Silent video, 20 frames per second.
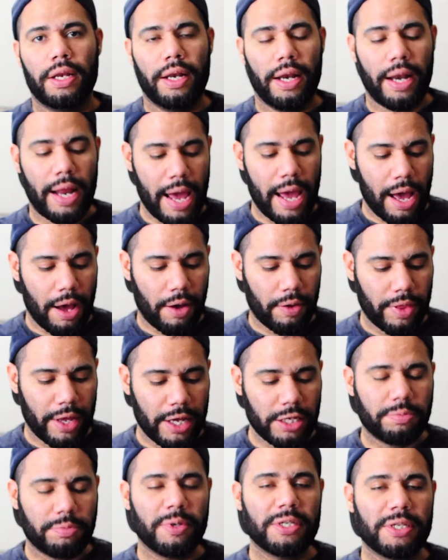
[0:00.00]
Now the
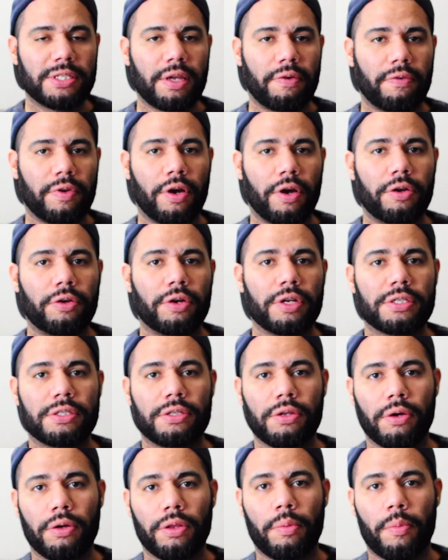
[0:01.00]
SB700 is
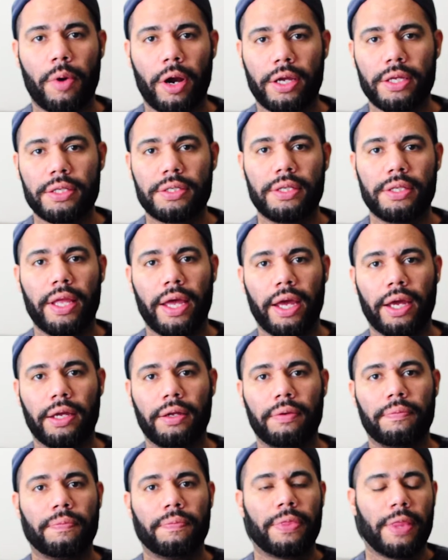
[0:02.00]
still in the market today,